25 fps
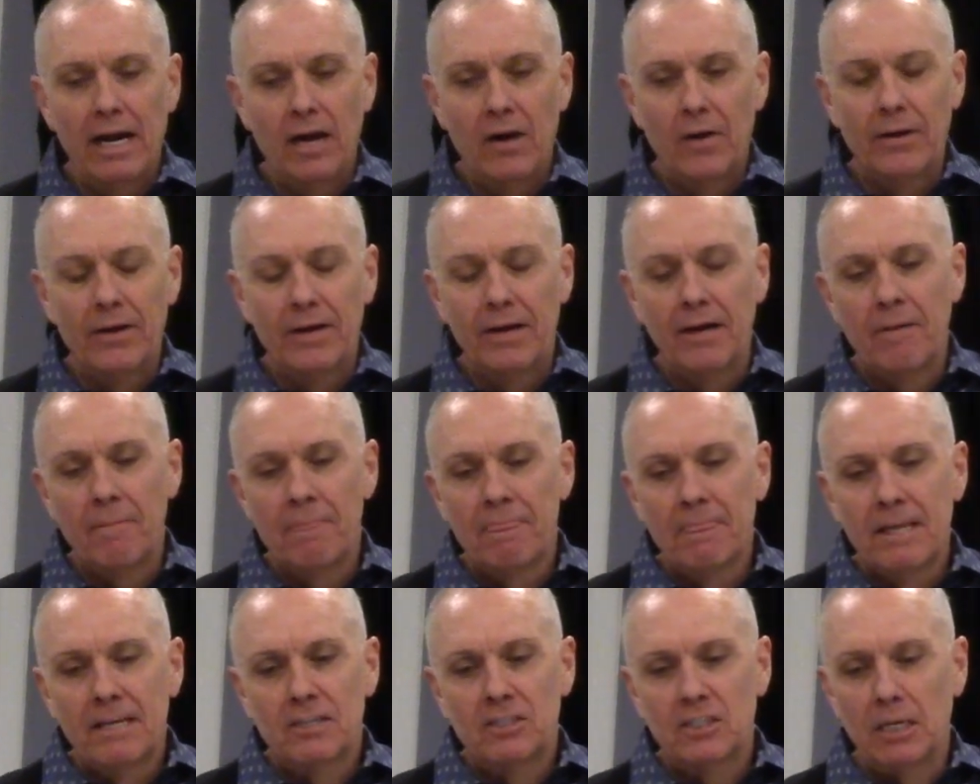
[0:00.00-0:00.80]
area.
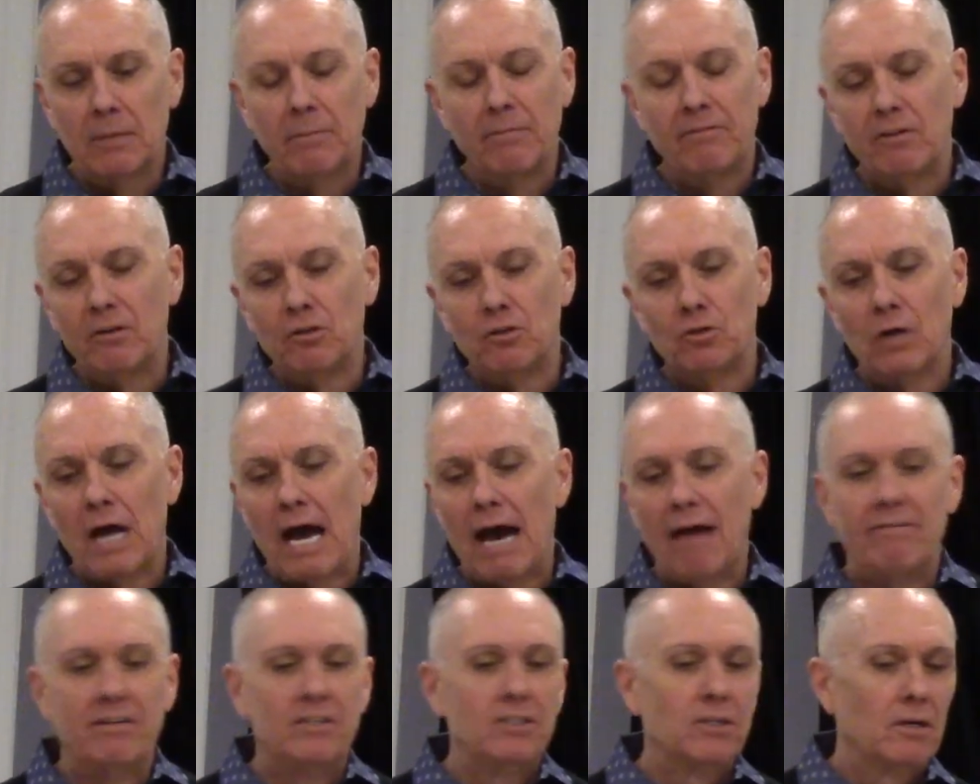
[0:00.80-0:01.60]
Some of you
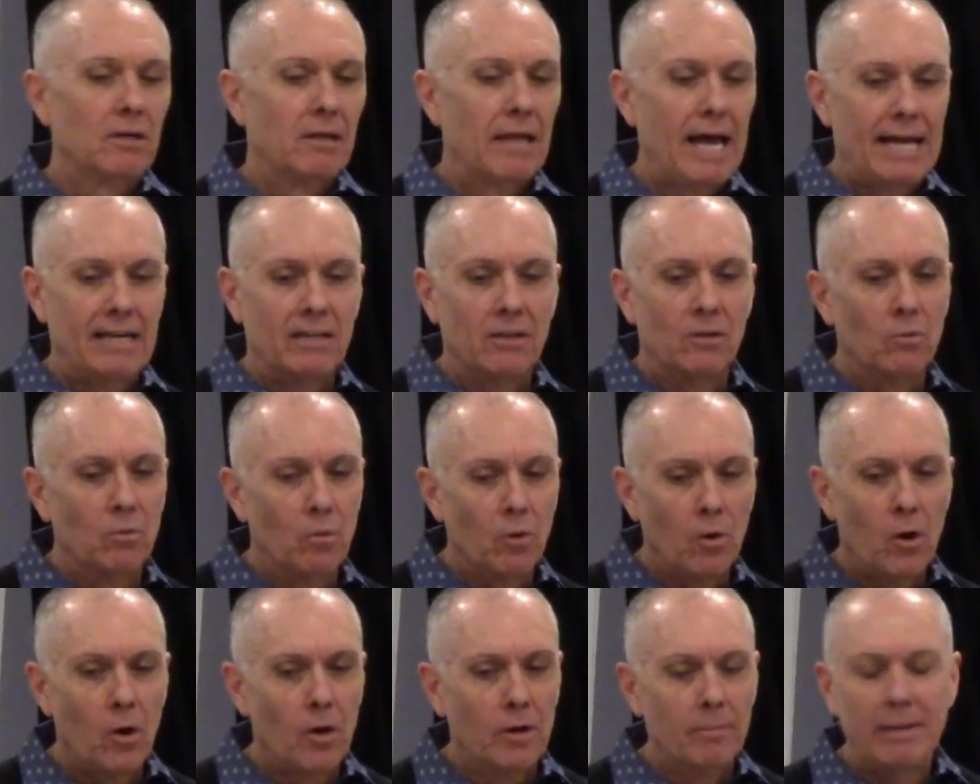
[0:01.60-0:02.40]
drive into Atlanta to
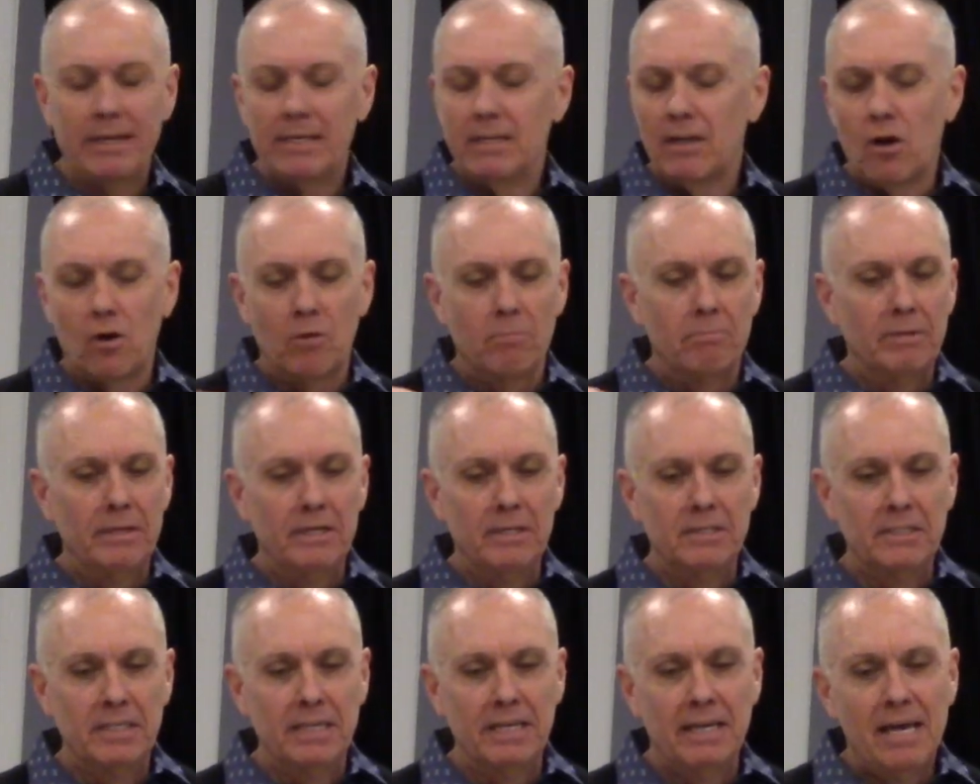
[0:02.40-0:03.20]
work, and y'all are
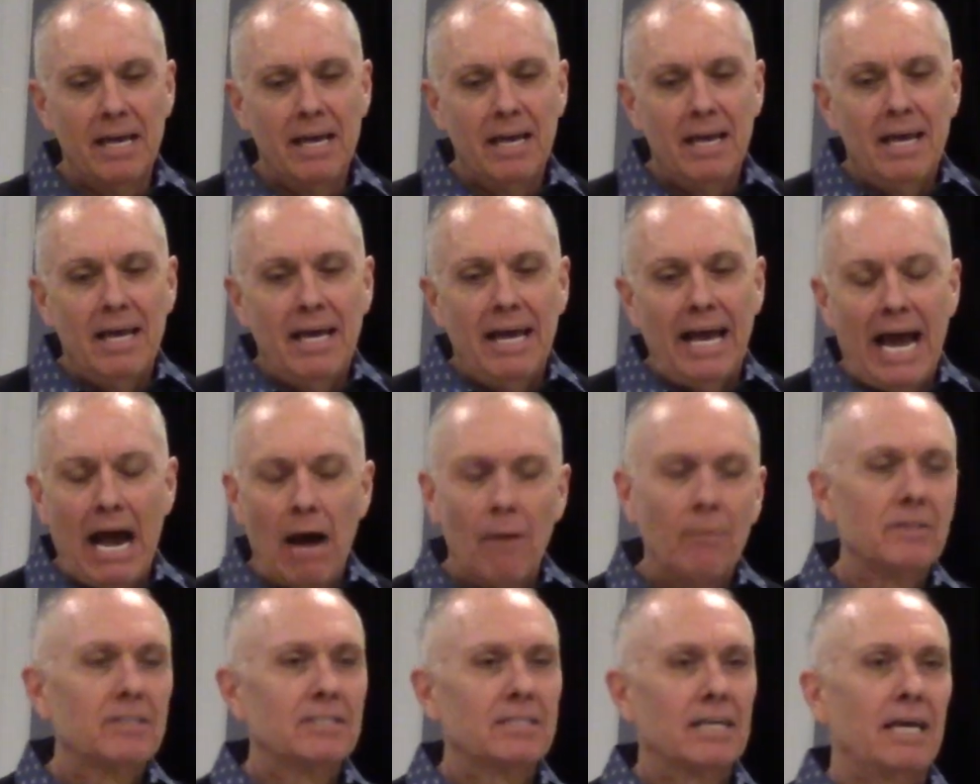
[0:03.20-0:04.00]
busy. I
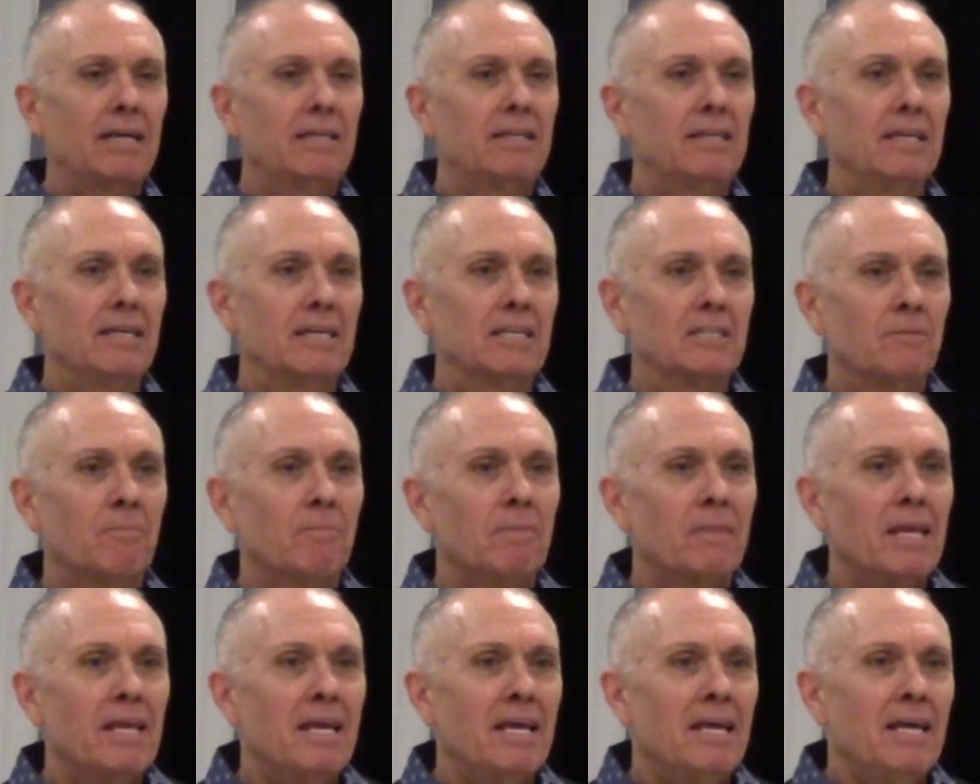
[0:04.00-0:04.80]
would say this:
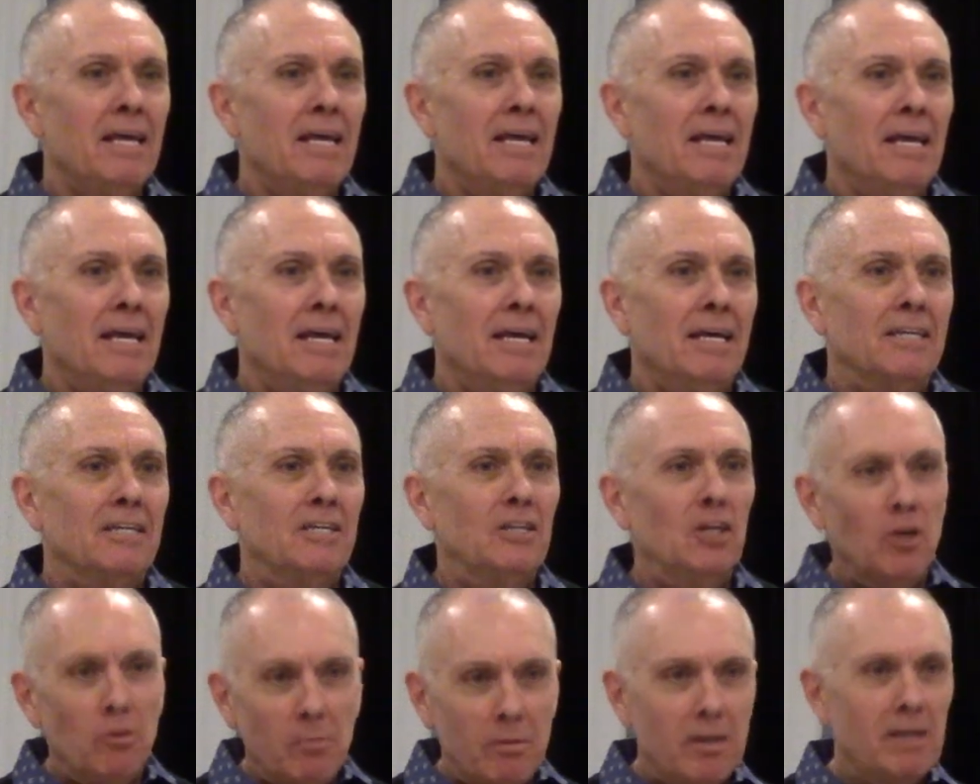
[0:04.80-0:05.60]

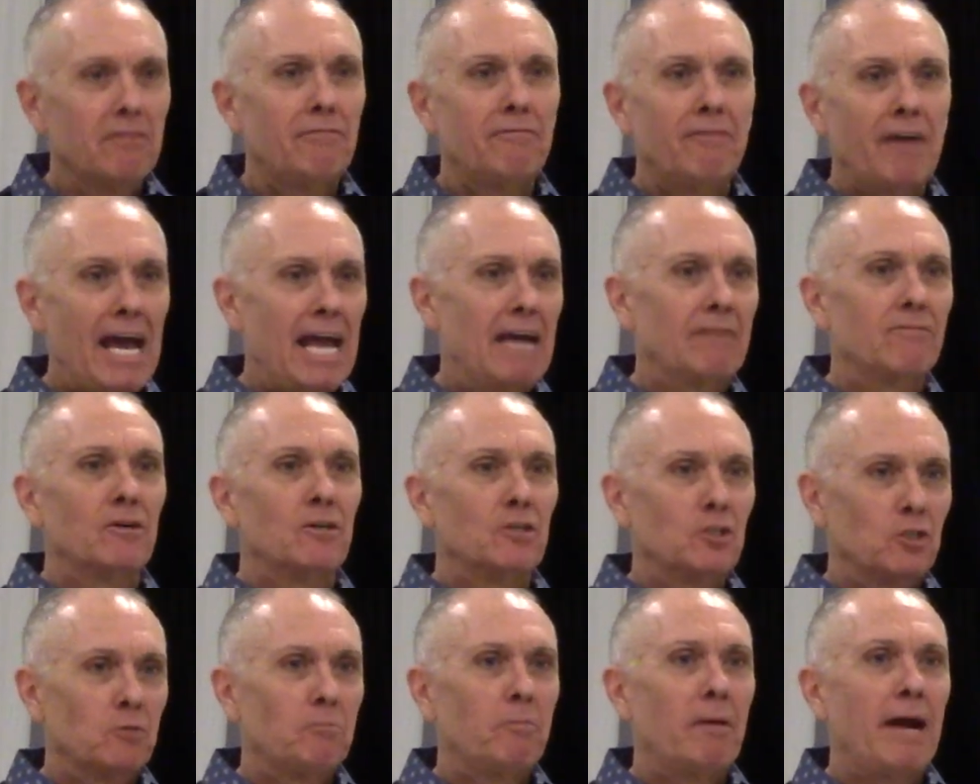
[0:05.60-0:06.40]
Do me a favor
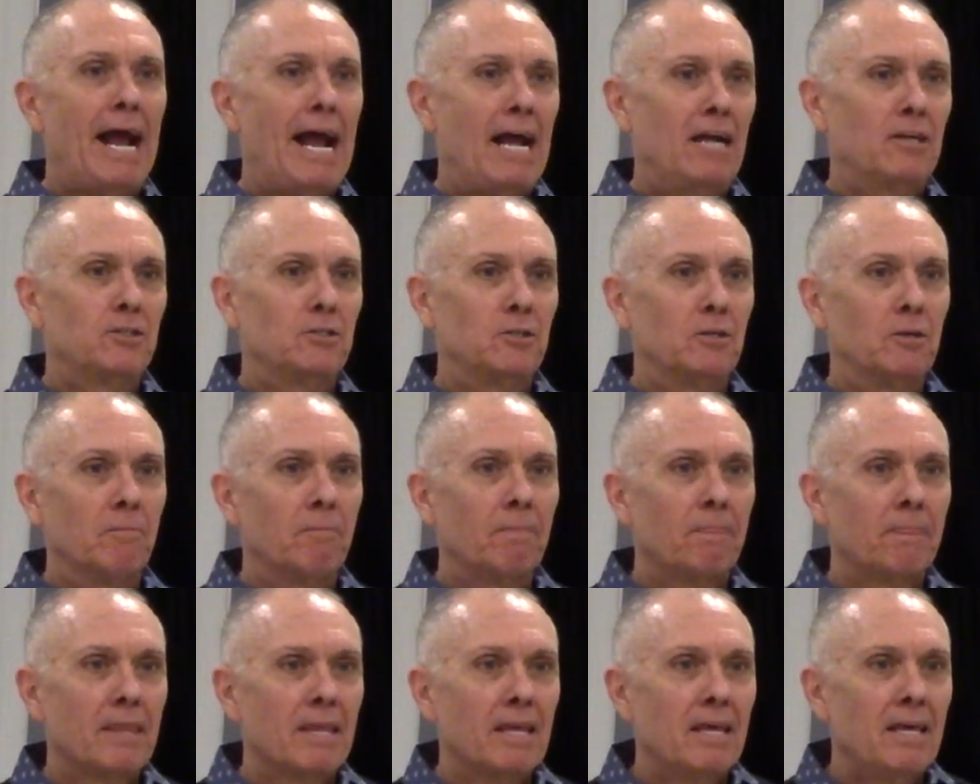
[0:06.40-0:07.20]
as your pastor.
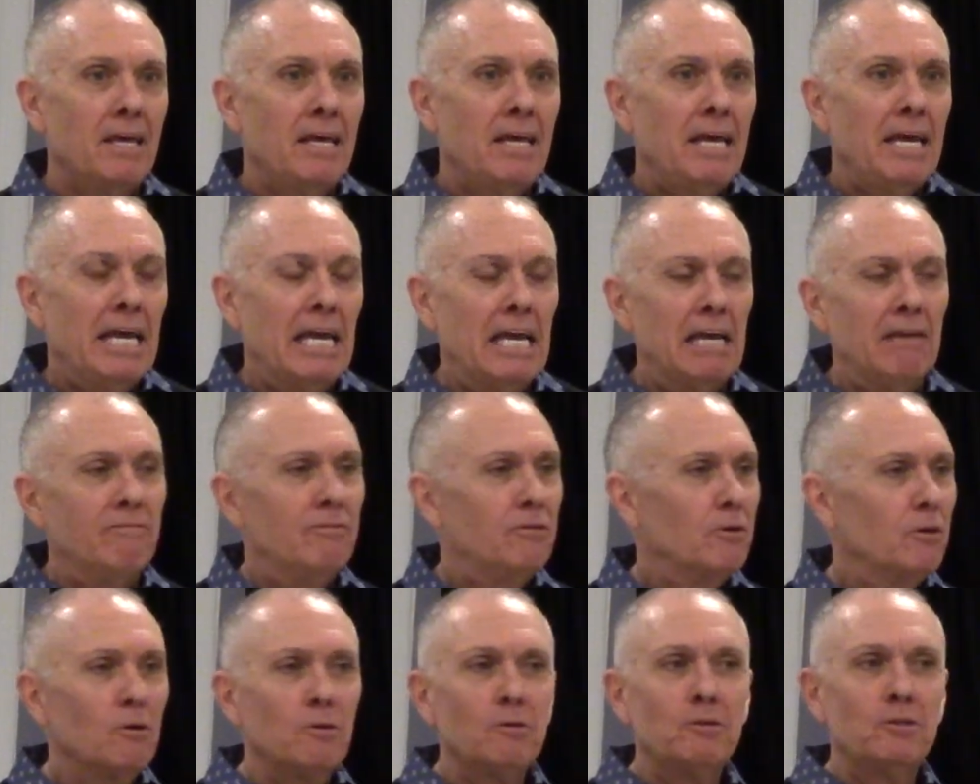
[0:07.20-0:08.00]
If
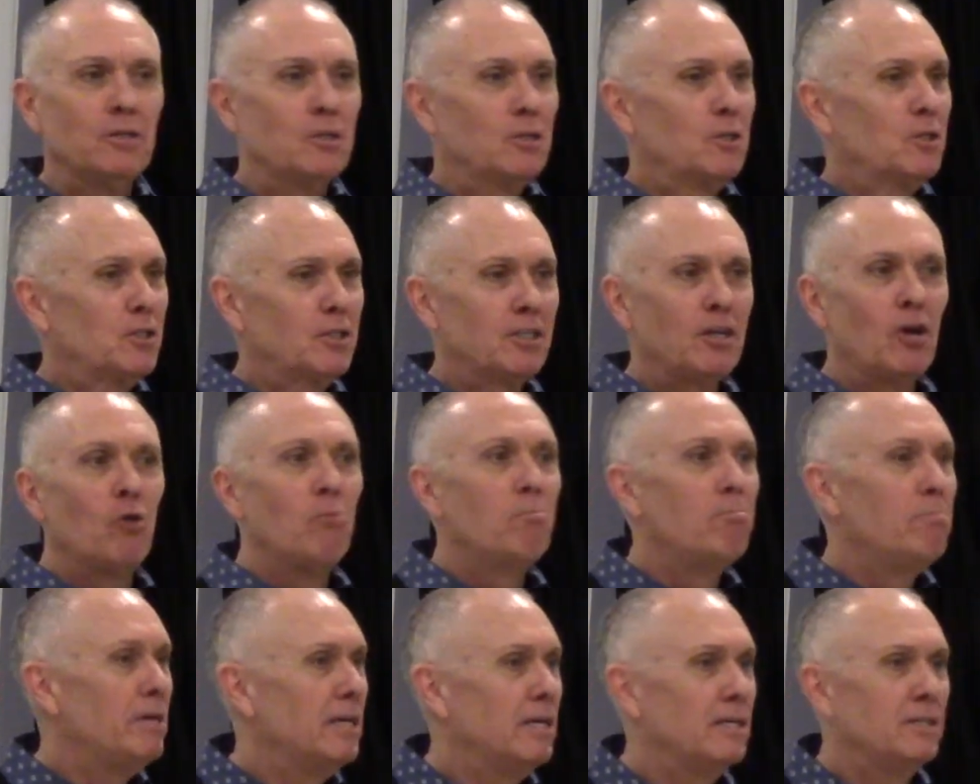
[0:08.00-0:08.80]
you're just
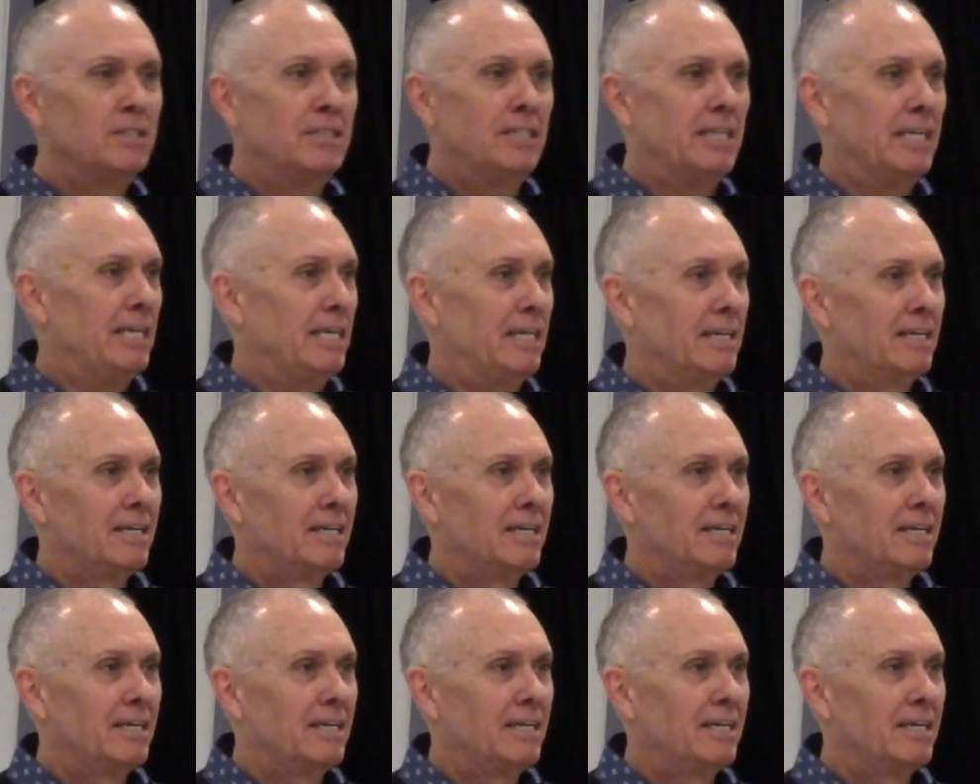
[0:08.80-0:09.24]
so busy